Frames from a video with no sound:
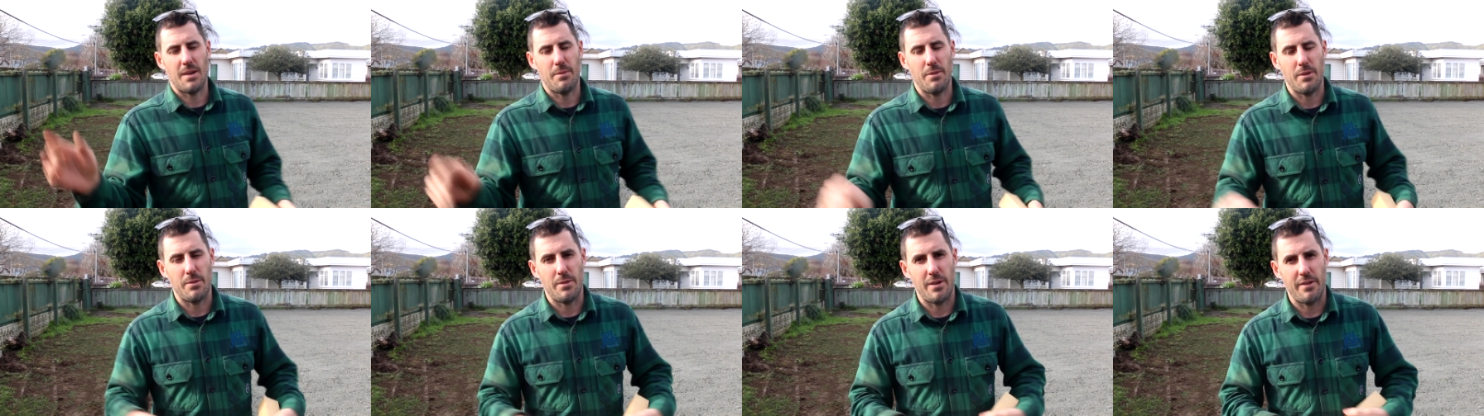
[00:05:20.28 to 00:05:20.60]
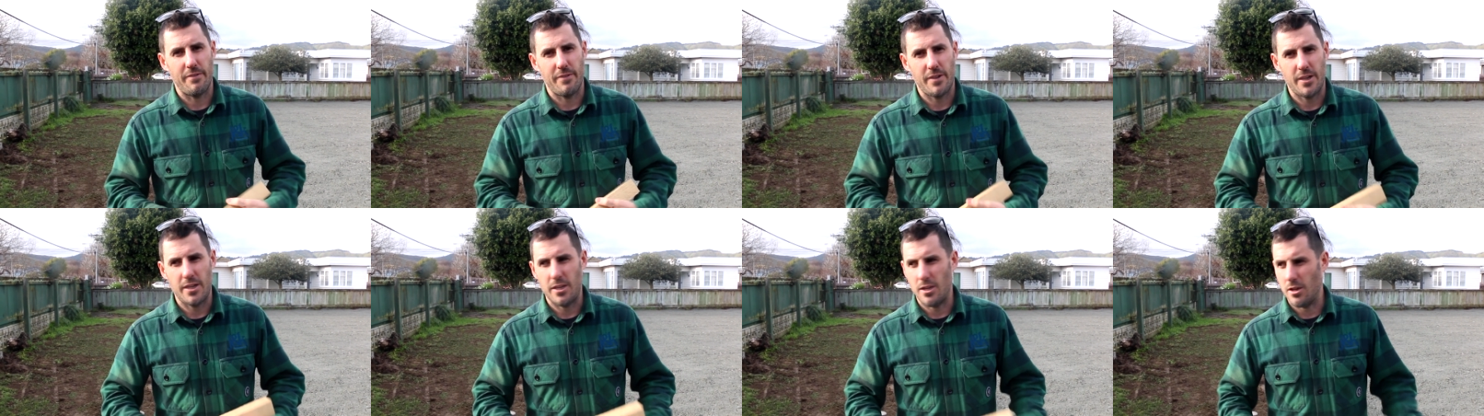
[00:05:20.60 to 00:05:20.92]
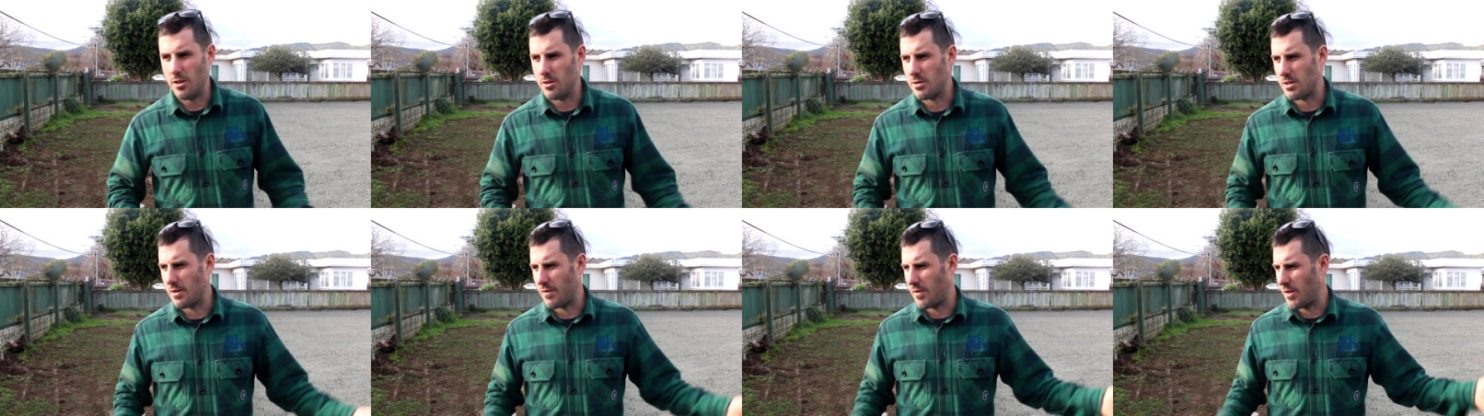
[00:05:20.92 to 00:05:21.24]
couple of my
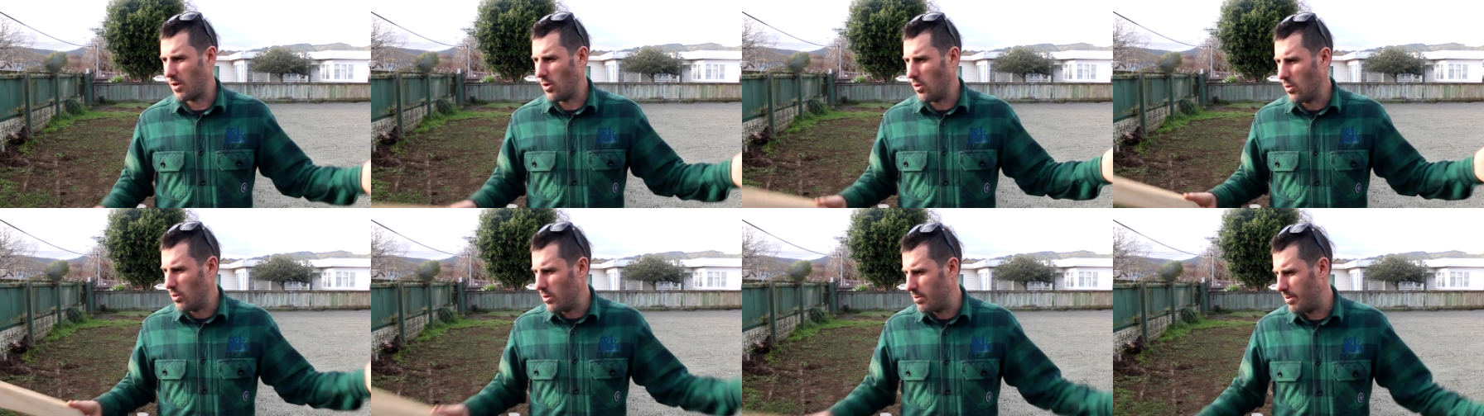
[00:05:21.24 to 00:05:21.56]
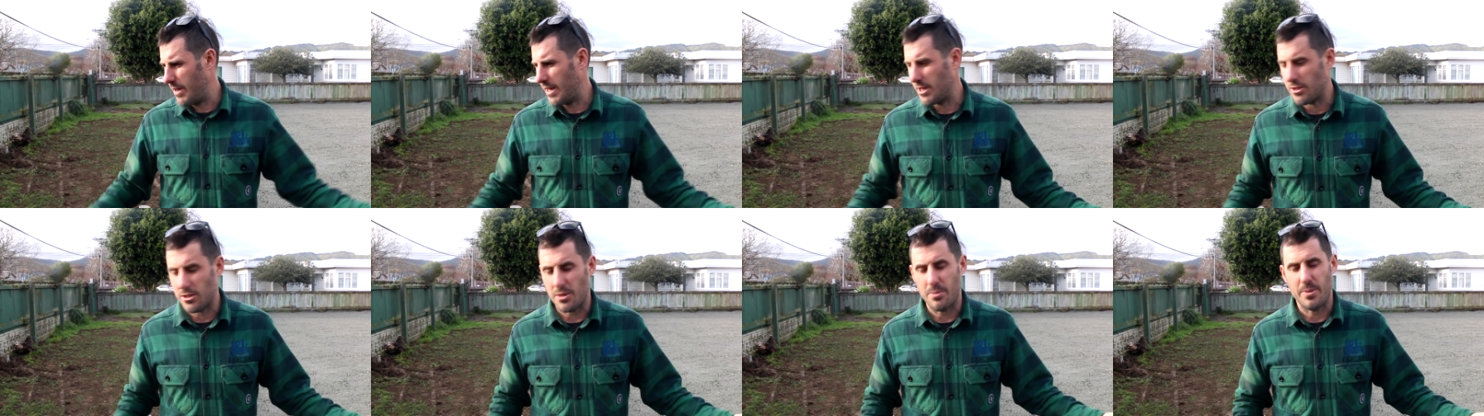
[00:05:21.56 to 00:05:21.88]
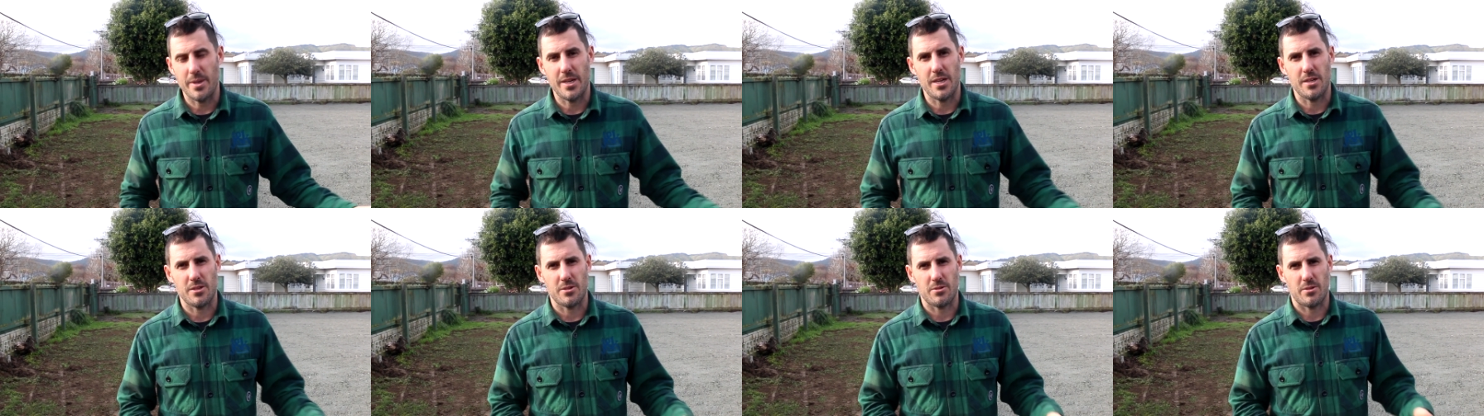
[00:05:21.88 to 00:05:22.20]
videos, if the, all the boundary
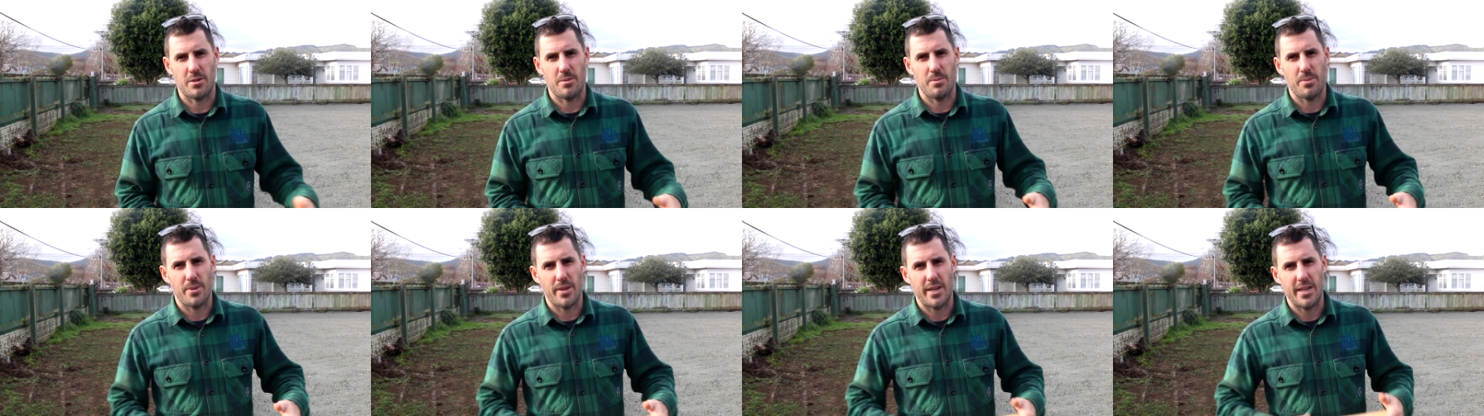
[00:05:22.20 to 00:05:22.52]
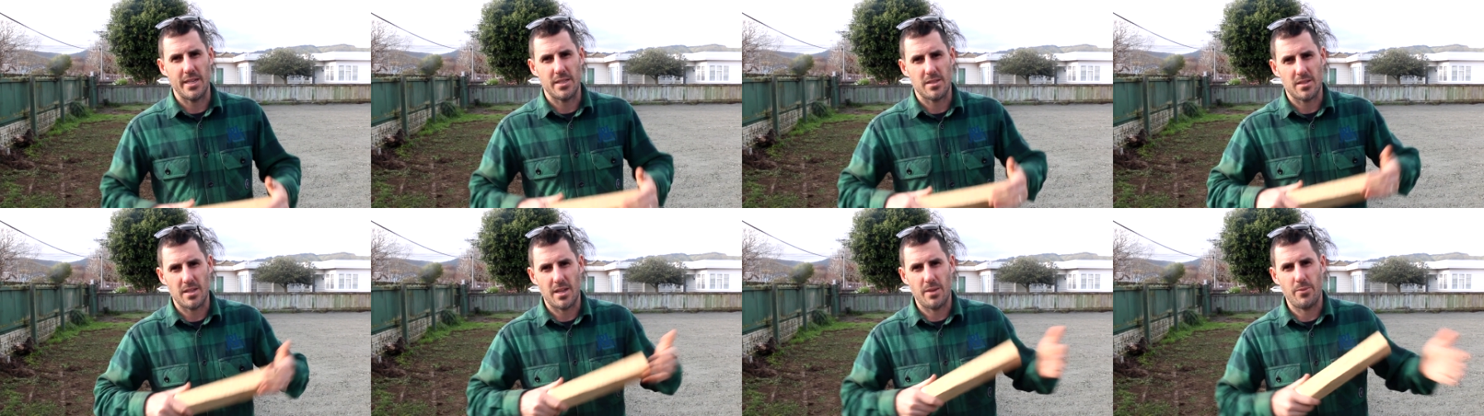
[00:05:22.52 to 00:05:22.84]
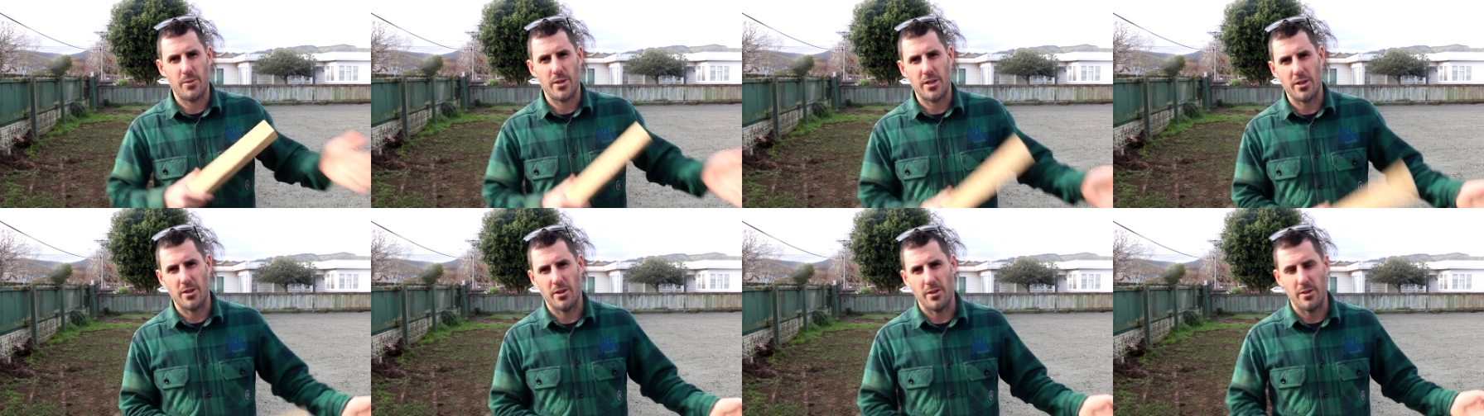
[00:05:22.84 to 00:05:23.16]
pegs are in place
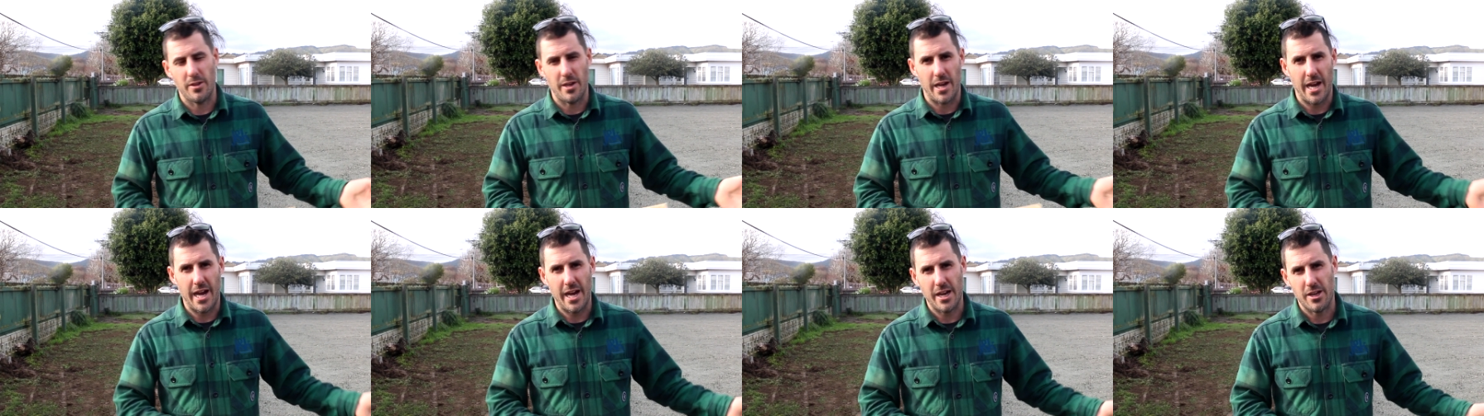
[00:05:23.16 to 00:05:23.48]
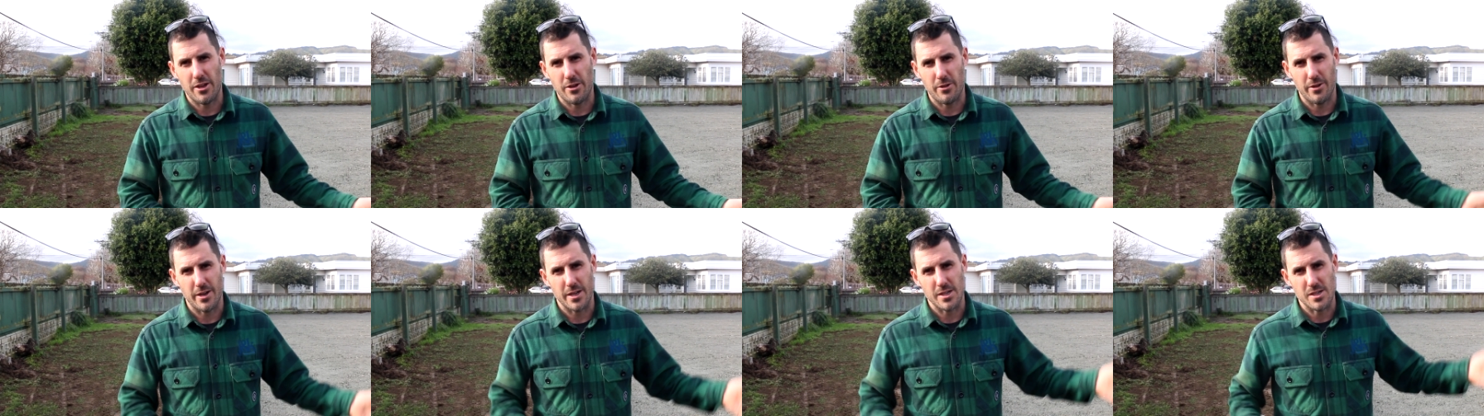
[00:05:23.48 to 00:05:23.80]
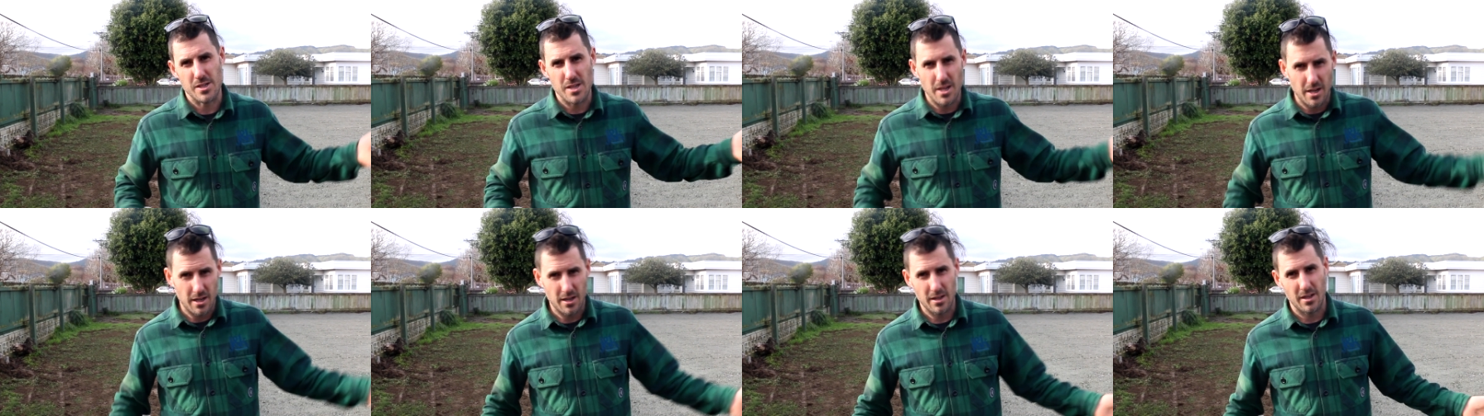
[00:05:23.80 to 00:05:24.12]
and we know they're
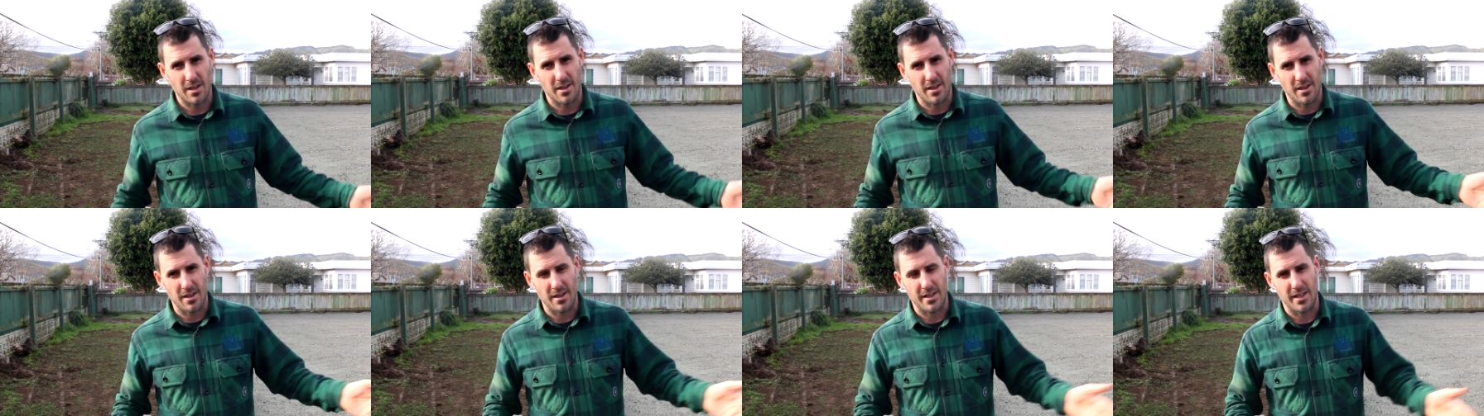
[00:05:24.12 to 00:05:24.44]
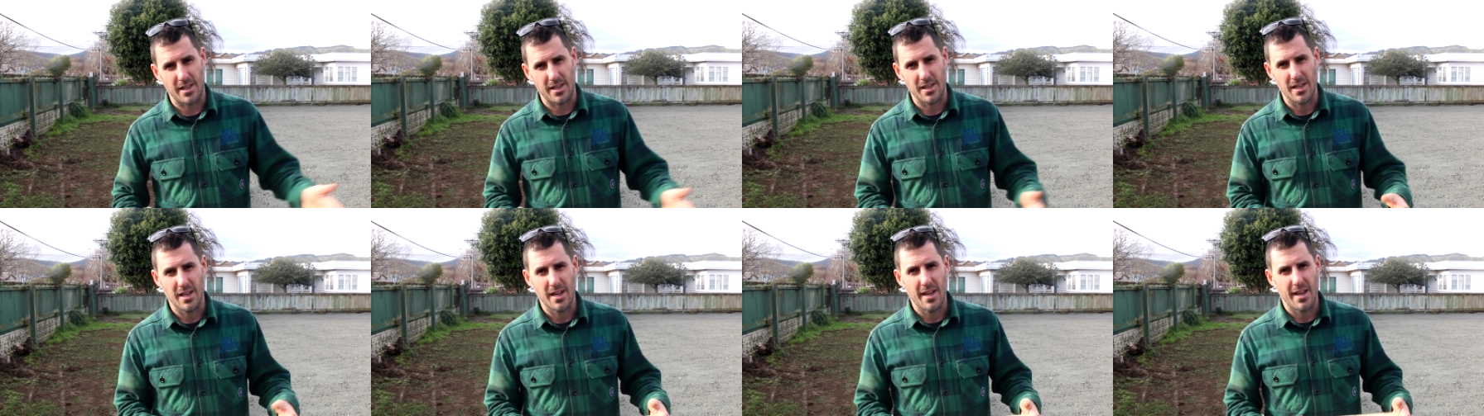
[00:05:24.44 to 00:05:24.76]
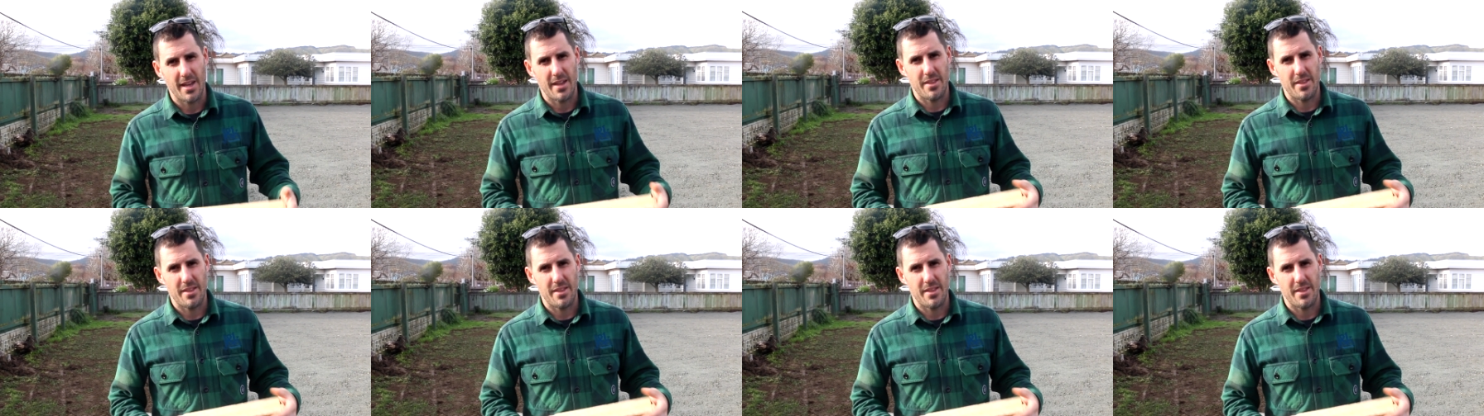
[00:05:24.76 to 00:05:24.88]
accurate, technically